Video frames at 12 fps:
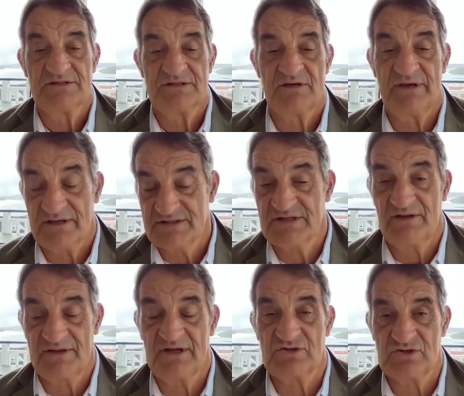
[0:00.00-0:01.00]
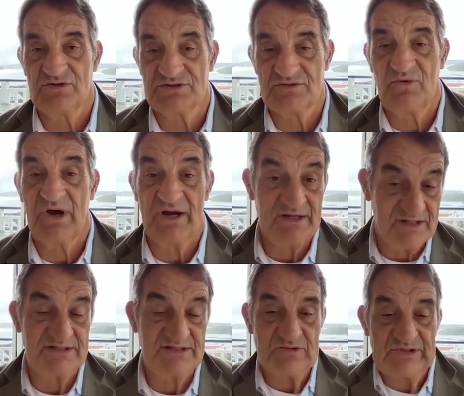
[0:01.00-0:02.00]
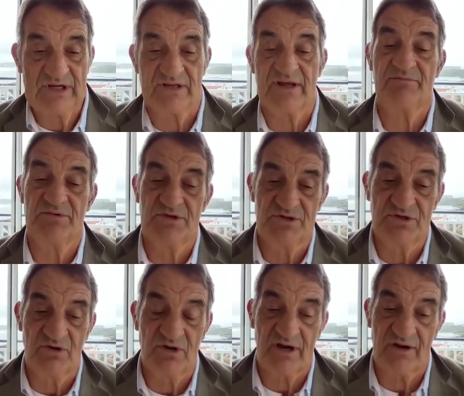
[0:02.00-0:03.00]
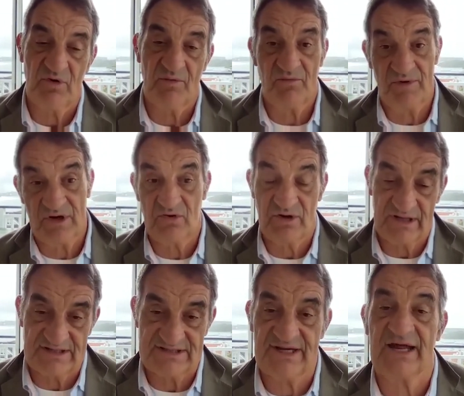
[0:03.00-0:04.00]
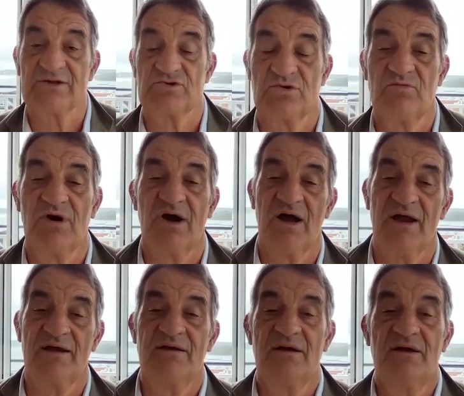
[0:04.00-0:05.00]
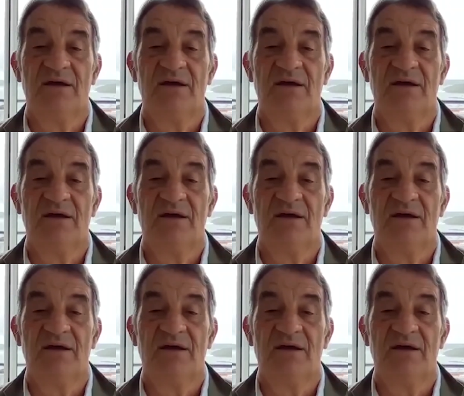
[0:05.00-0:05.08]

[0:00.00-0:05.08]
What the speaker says: I think Georgian wine is interesting. They do a lot of what we're calling this natural wine,